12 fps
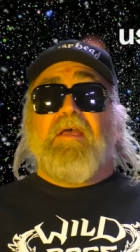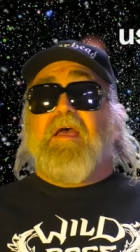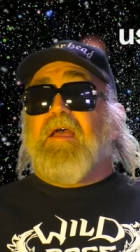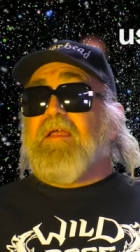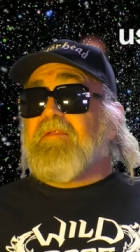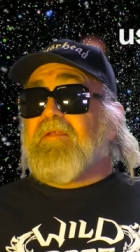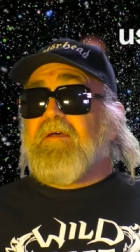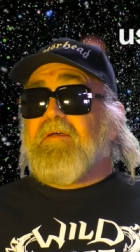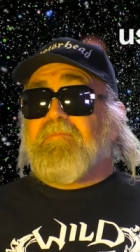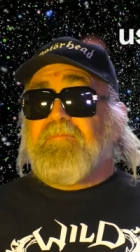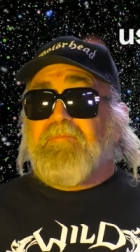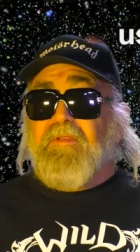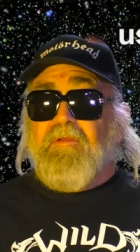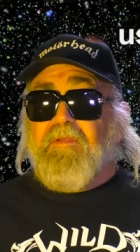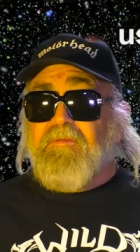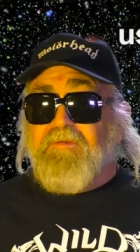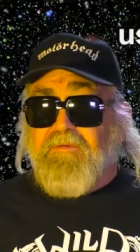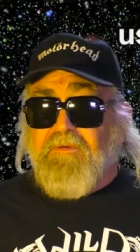And, he
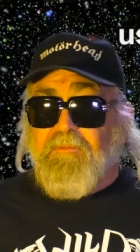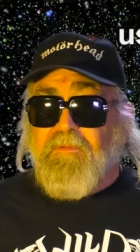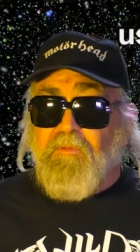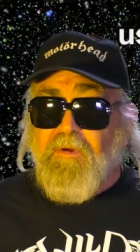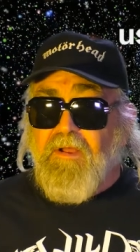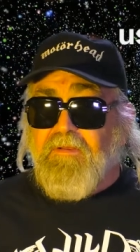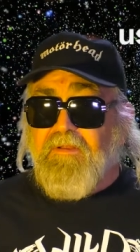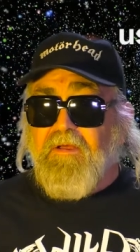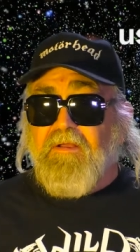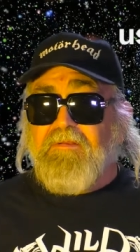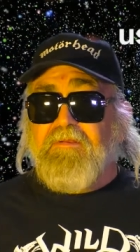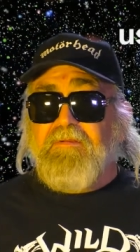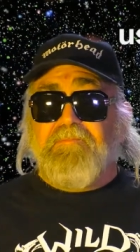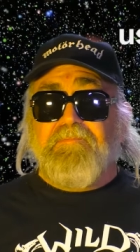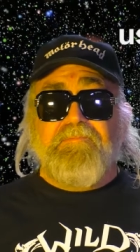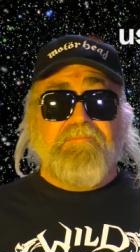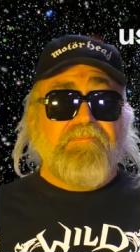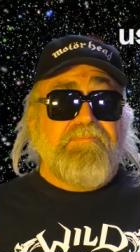was our drummer in Wild Dogs, and
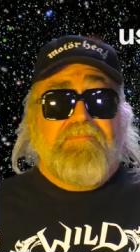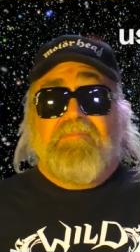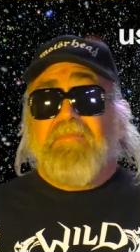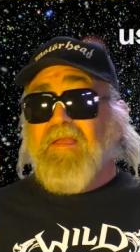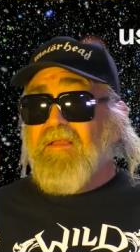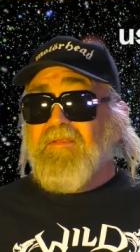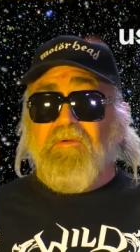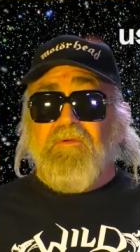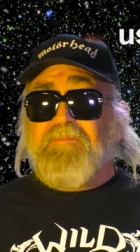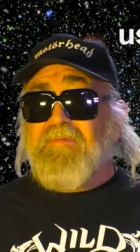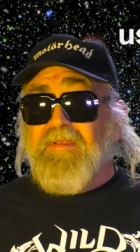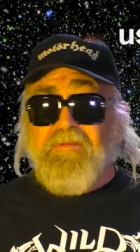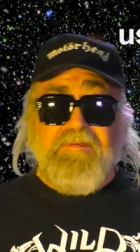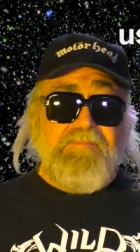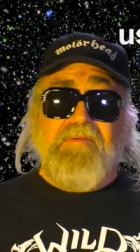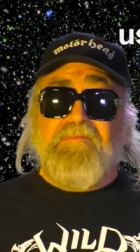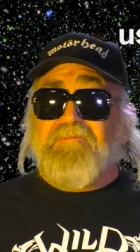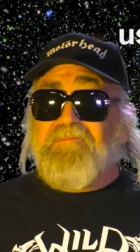he's always, he's
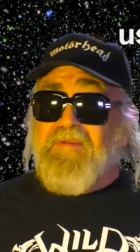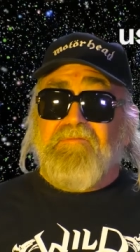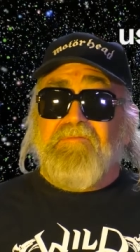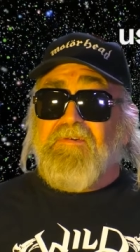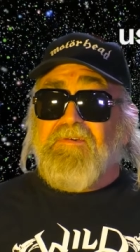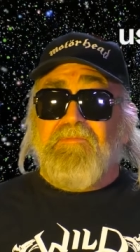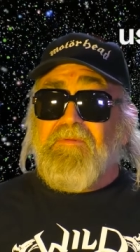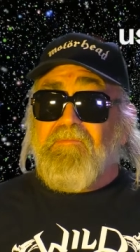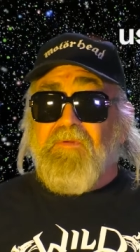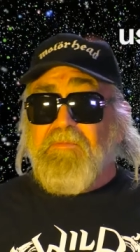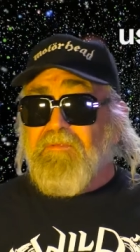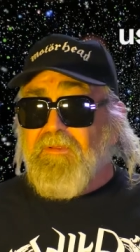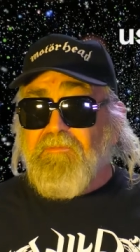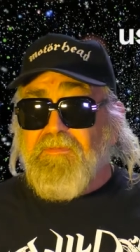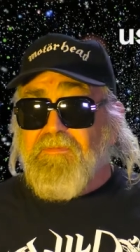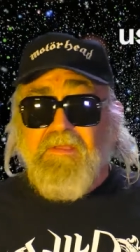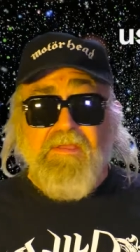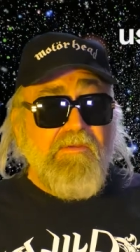my friend first. We
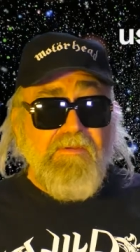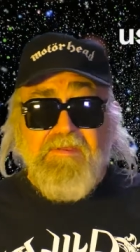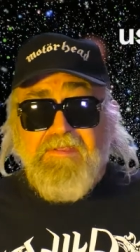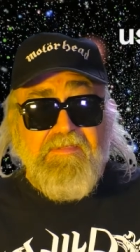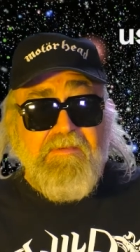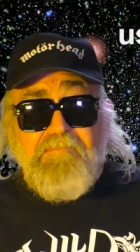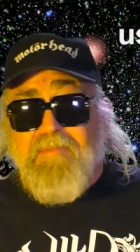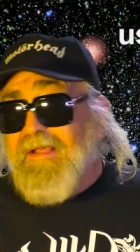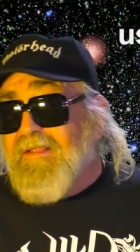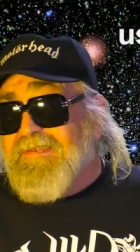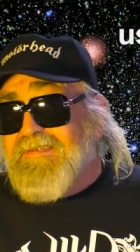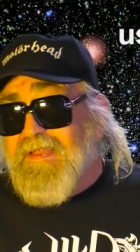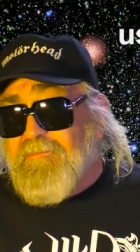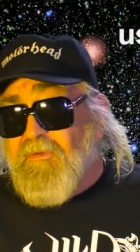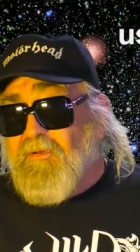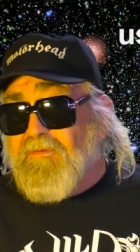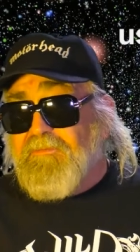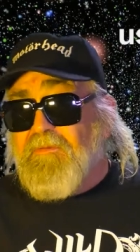did the Malice
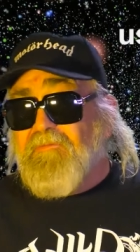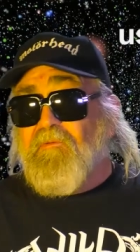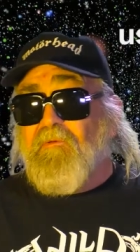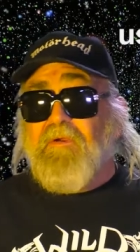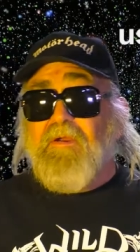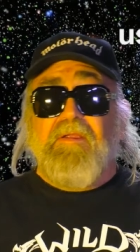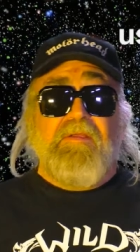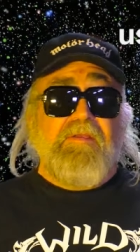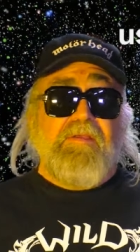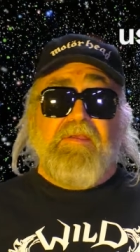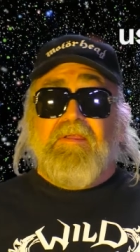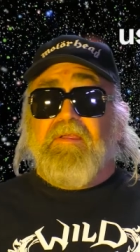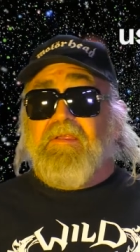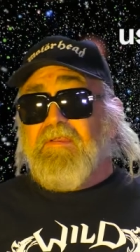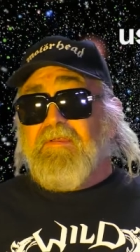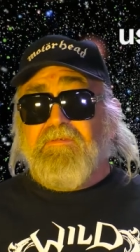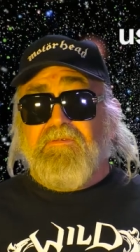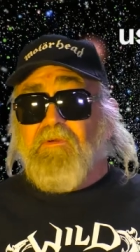demos before
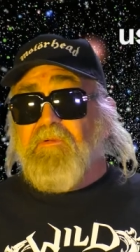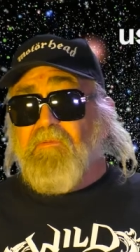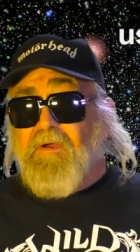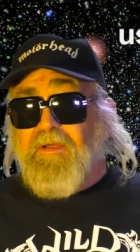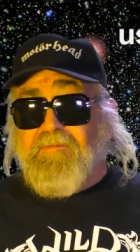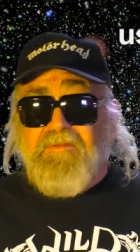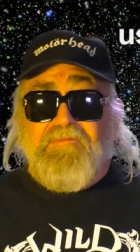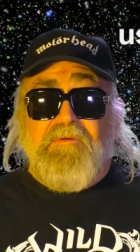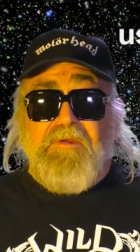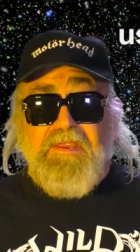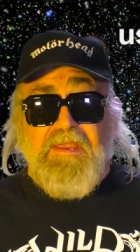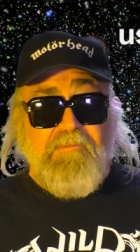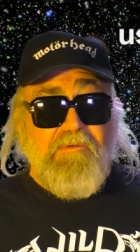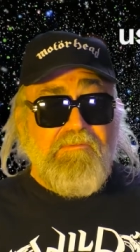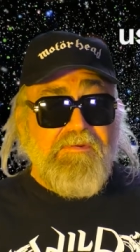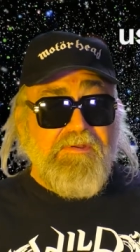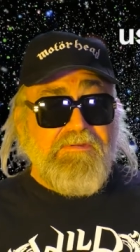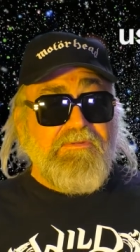he joined Wild, before he came over
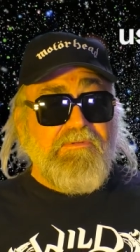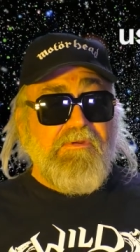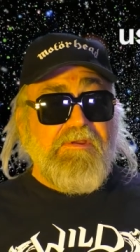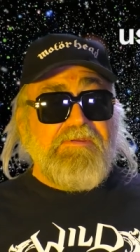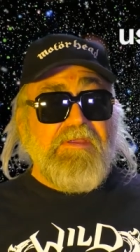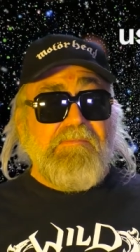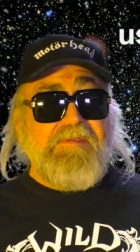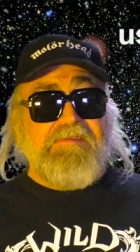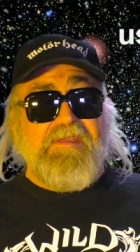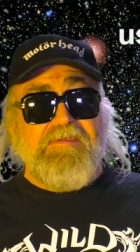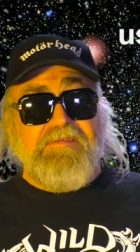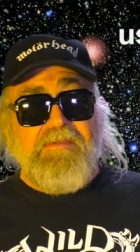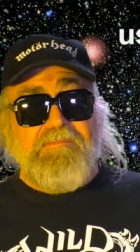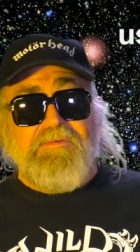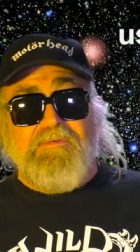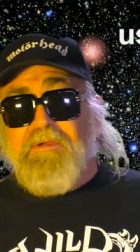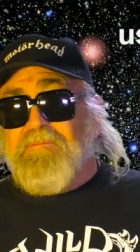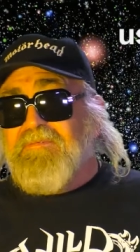and destroyed Jamie St. James'
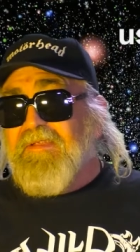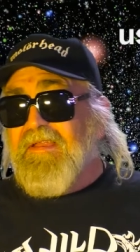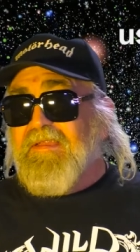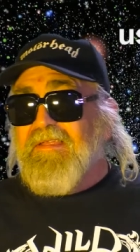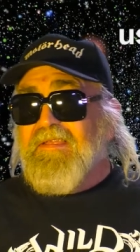drum set.